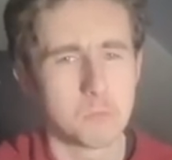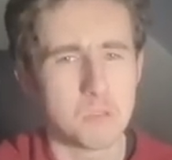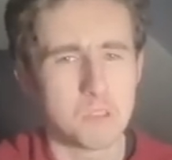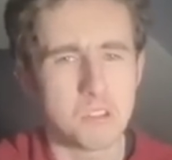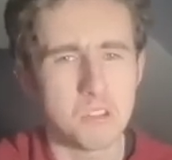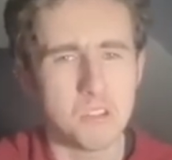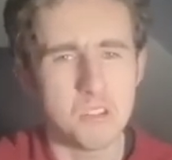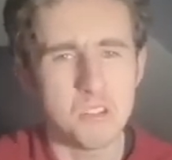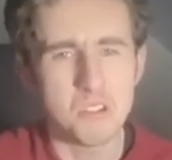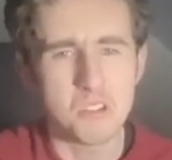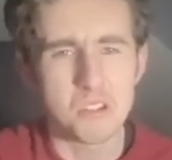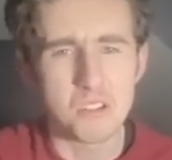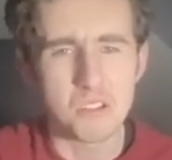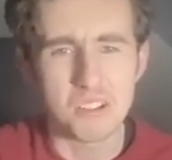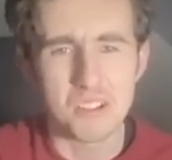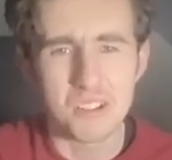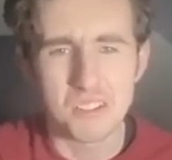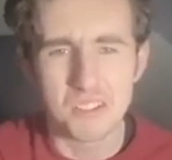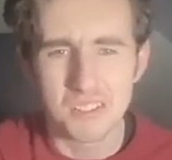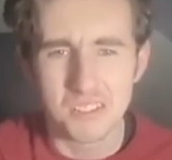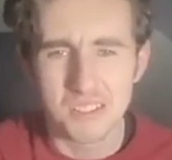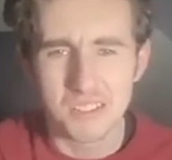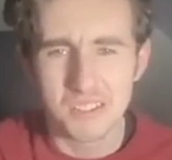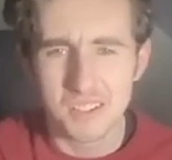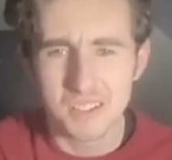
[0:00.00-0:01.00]
Ugh.
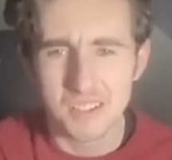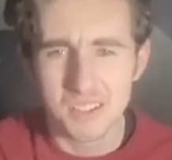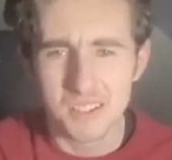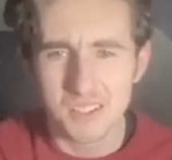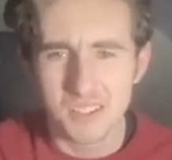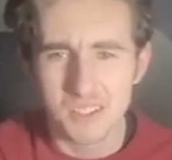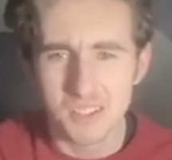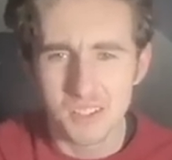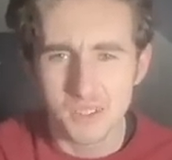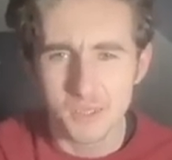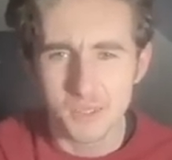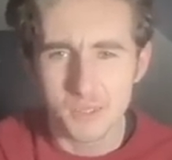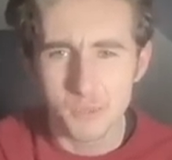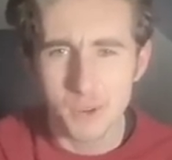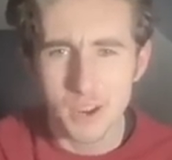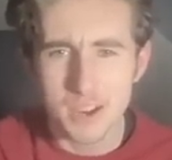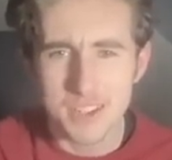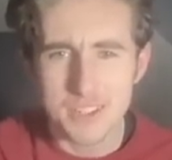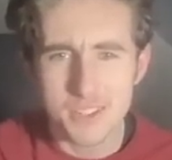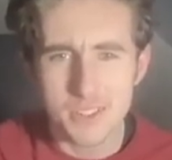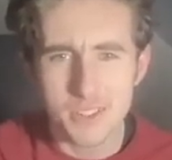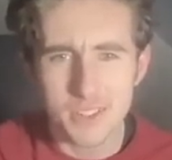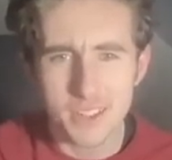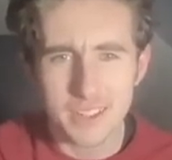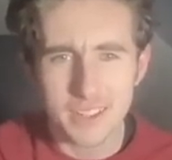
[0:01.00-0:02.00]
Why
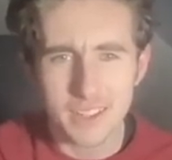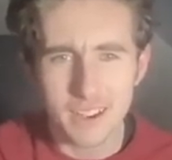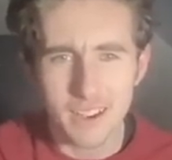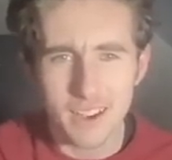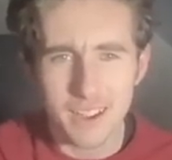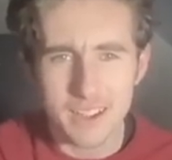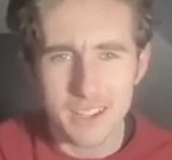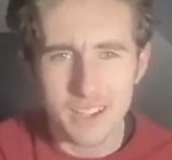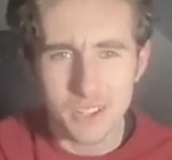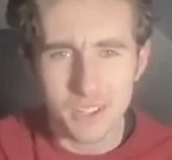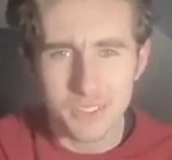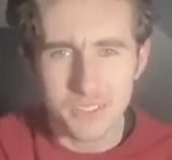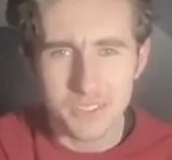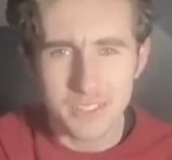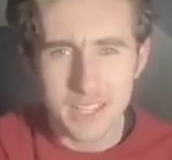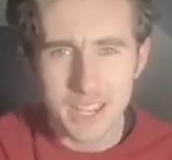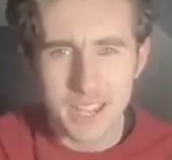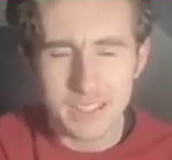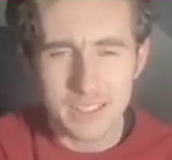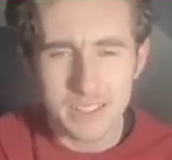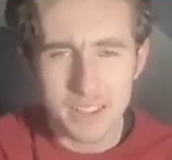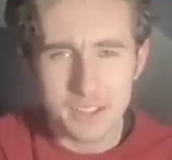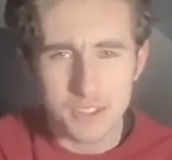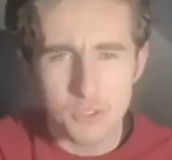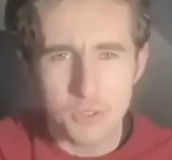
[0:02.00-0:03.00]
do you like eye
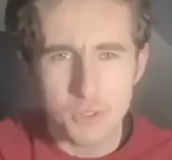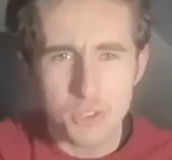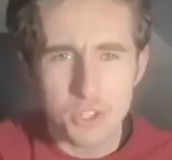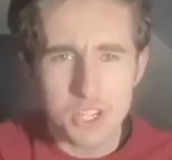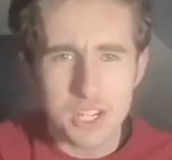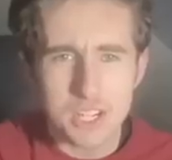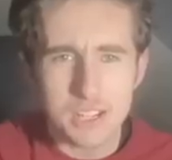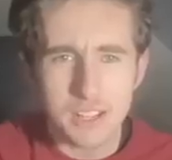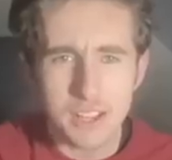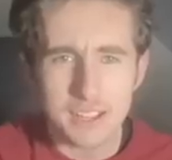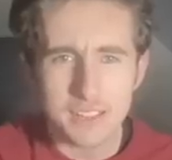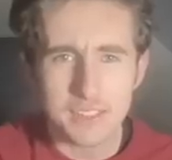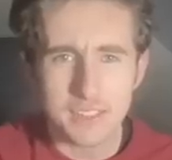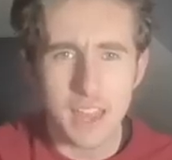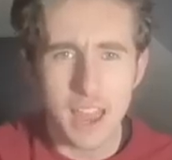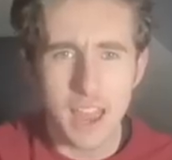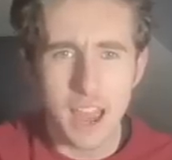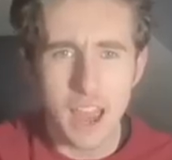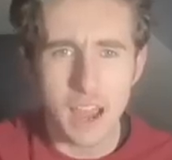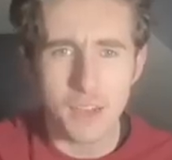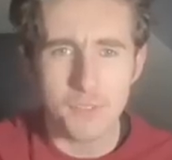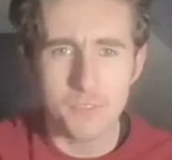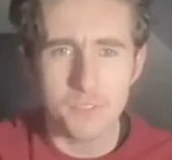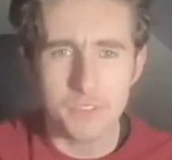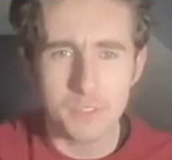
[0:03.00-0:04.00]
contact? And usually, like, they
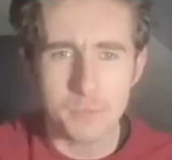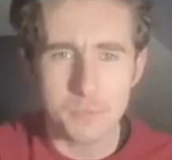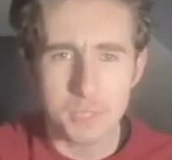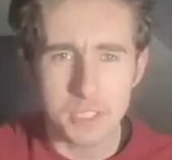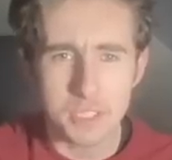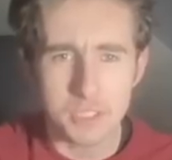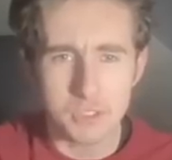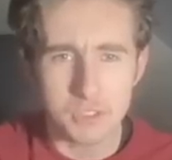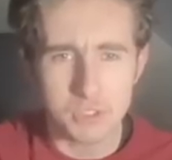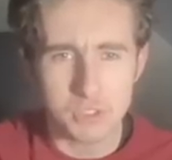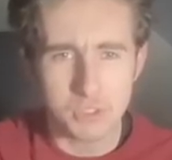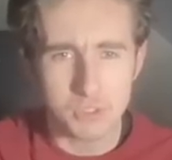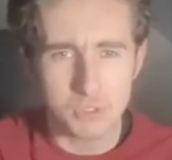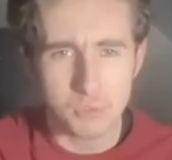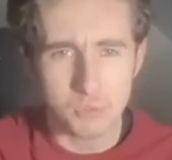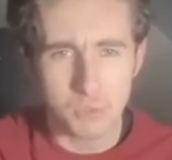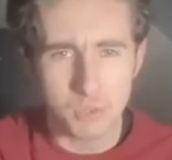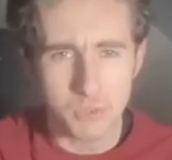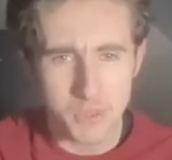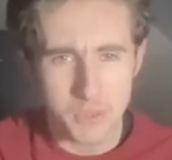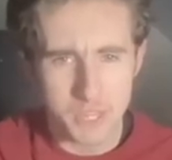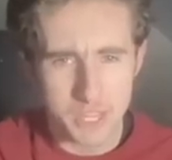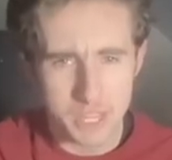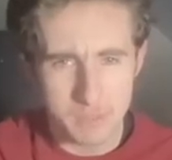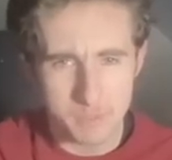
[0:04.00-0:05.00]
have something to do
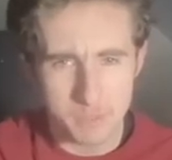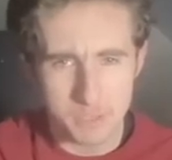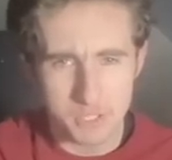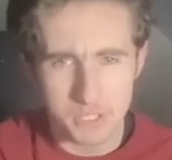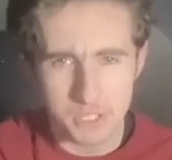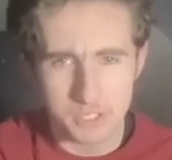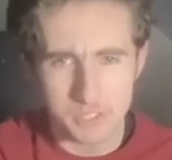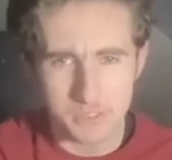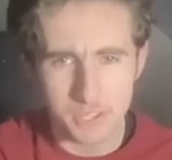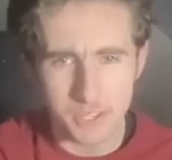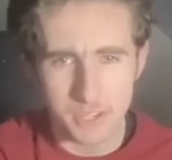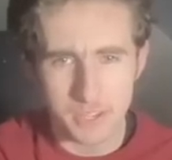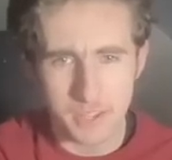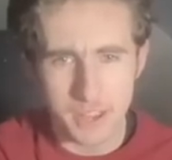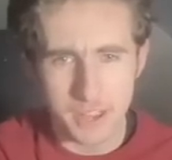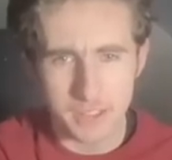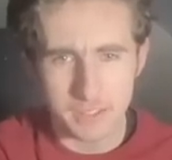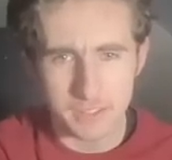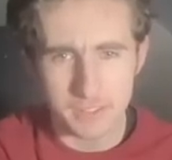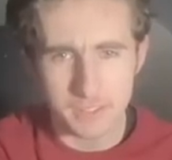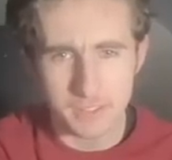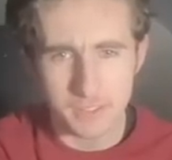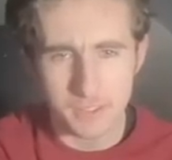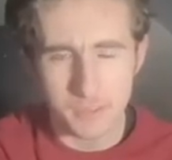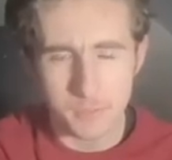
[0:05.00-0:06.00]
with the images that are
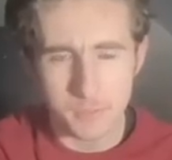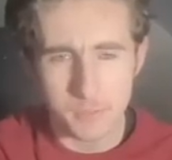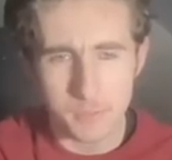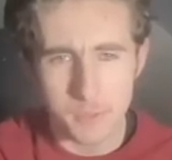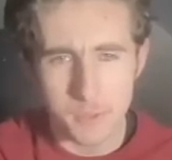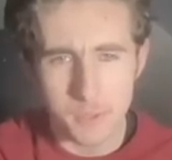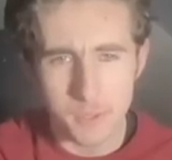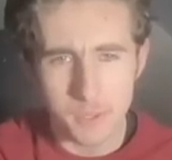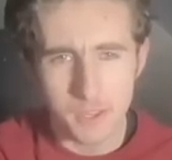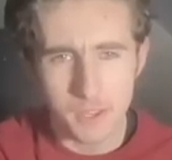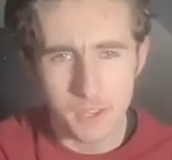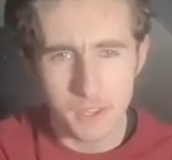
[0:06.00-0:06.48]
next to them.